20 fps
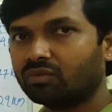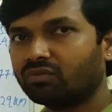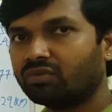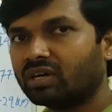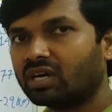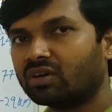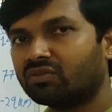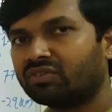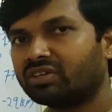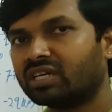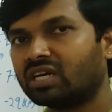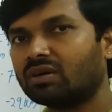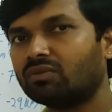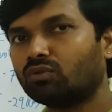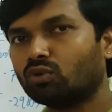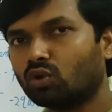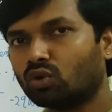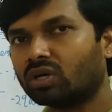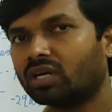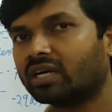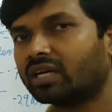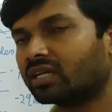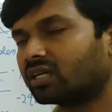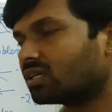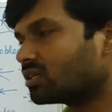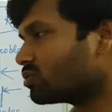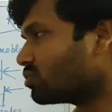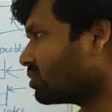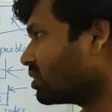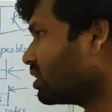Where we have low
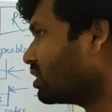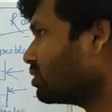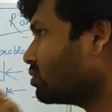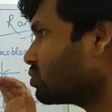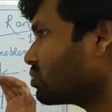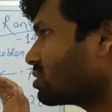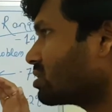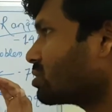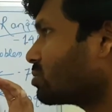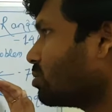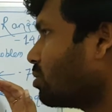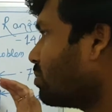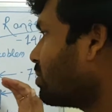data rates, we can use this